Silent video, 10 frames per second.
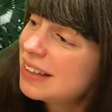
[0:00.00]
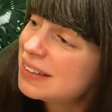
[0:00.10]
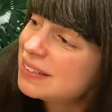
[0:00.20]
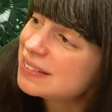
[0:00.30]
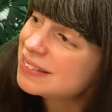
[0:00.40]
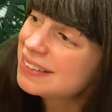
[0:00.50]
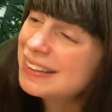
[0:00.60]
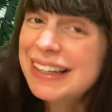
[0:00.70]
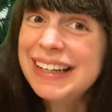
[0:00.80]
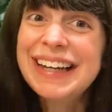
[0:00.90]
Oh.
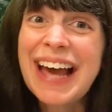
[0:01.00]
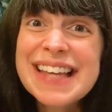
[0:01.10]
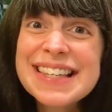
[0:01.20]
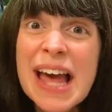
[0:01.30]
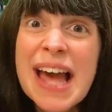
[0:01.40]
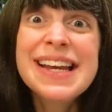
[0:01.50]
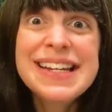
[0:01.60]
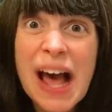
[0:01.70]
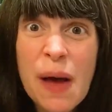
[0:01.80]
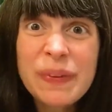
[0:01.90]
Yes,
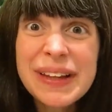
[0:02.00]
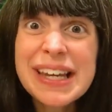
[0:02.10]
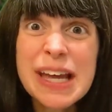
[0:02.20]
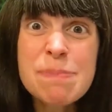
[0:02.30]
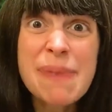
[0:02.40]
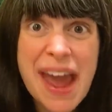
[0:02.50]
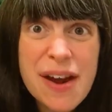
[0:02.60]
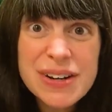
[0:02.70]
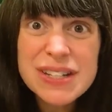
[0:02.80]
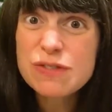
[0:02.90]
not only can
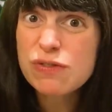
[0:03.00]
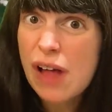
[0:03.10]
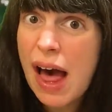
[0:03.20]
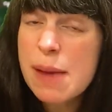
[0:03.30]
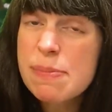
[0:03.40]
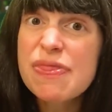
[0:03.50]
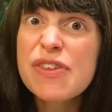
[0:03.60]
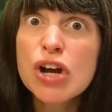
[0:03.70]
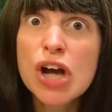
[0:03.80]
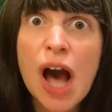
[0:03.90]
parrots fly, but
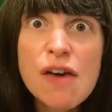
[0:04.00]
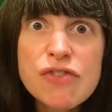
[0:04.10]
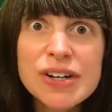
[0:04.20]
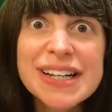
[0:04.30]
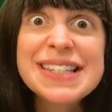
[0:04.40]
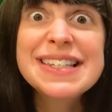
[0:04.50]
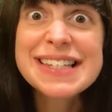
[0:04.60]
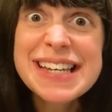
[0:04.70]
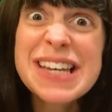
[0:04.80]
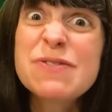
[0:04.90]
they're covered in
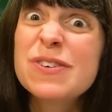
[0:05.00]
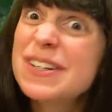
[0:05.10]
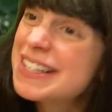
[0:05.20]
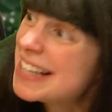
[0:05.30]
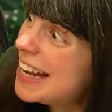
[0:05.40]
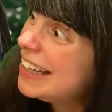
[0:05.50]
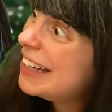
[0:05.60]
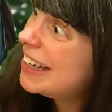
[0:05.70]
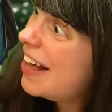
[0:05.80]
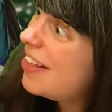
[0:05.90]
Z for
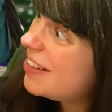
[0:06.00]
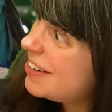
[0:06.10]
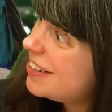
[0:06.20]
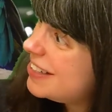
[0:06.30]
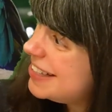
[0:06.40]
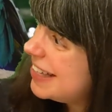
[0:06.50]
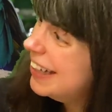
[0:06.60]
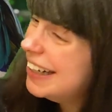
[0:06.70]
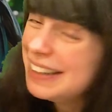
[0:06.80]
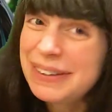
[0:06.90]
zany colors,
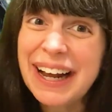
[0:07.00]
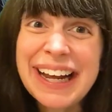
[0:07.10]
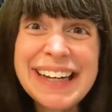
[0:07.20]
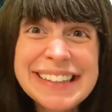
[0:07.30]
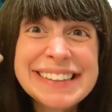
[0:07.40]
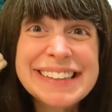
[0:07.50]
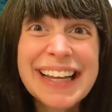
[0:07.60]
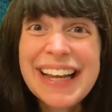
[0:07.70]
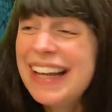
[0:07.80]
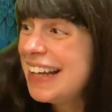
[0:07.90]
right?
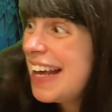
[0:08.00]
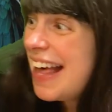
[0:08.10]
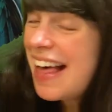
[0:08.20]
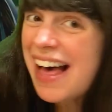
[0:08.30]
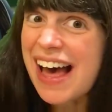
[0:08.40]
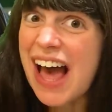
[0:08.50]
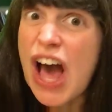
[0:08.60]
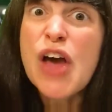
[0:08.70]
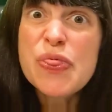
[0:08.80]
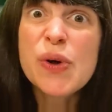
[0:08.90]
Yeah,
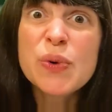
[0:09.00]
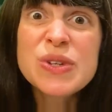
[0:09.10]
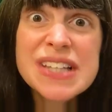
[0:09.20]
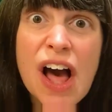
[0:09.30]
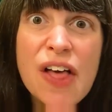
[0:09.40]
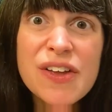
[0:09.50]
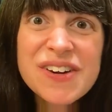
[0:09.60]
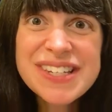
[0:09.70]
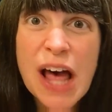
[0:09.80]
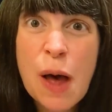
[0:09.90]
those
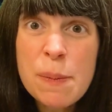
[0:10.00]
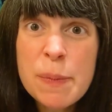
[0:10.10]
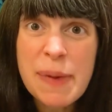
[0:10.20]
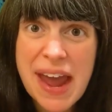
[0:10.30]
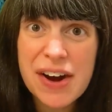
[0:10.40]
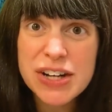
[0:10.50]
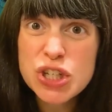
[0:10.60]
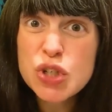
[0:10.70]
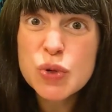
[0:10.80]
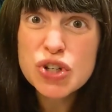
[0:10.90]
colors help
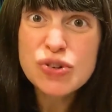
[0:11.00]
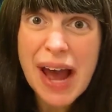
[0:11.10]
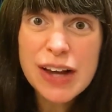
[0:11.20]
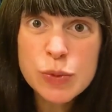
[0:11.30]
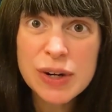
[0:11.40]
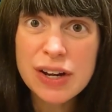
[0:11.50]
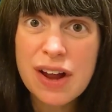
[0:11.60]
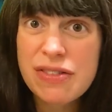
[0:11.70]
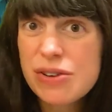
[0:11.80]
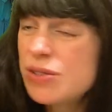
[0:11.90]
parrots to attract one
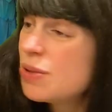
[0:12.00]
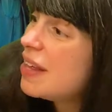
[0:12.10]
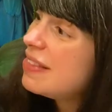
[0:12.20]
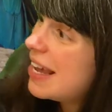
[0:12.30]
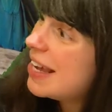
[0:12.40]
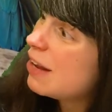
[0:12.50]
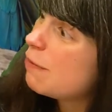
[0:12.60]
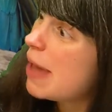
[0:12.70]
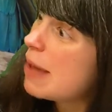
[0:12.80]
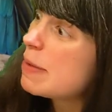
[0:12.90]
another so that they can
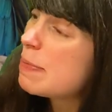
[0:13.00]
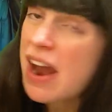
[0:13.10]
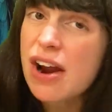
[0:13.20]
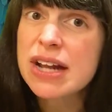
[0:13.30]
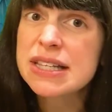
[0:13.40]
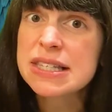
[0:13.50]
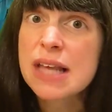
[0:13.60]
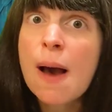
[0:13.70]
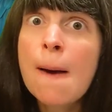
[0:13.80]
have baby parrots.